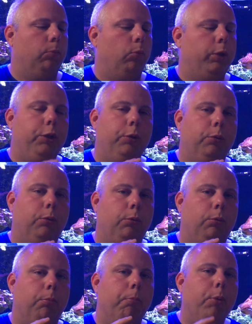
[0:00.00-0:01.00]
when you
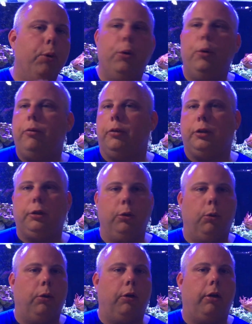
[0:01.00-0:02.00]
move or
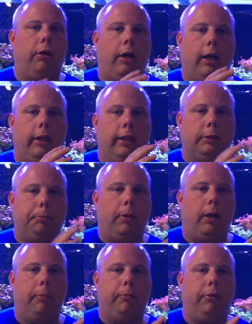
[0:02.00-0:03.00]
store this
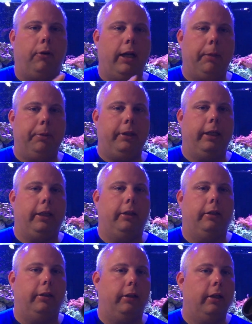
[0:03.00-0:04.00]
pump for any
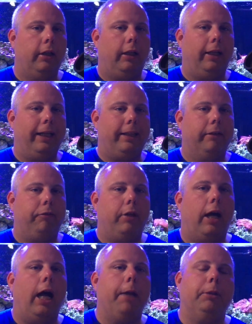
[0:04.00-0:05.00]
particular length of
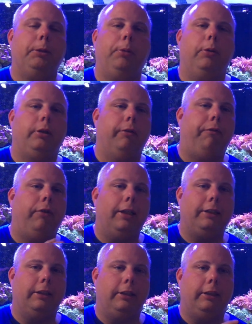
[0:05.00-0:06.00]
time, you're supposed to
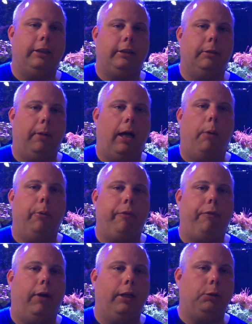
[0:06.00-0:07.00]
flush the system out with
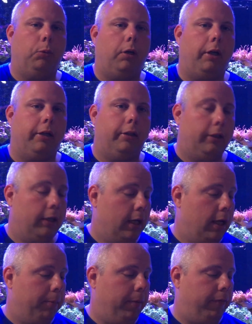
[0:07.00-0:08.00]
fresh water
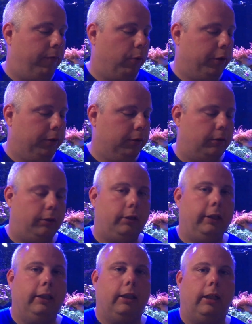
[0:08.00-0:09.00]
before you
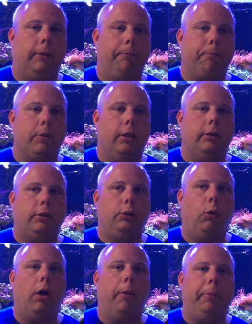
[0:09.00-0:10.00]

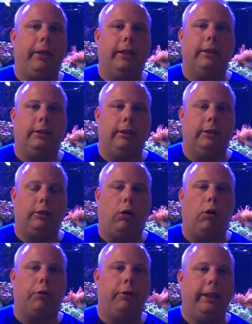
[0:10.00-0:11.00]
store it, because the
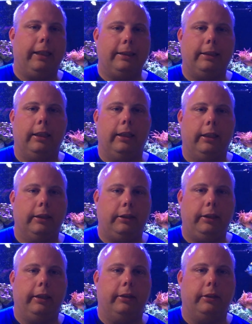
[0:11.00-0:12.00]
salt creek gets into the
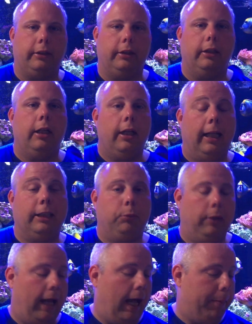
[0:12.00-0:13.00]
seals, and that's
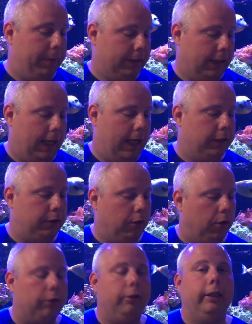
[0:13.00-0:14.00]
what happens. I had
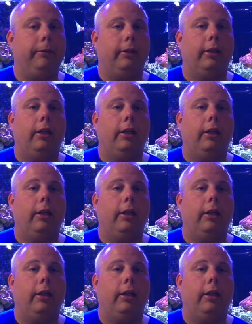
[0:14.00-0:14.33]
salt creek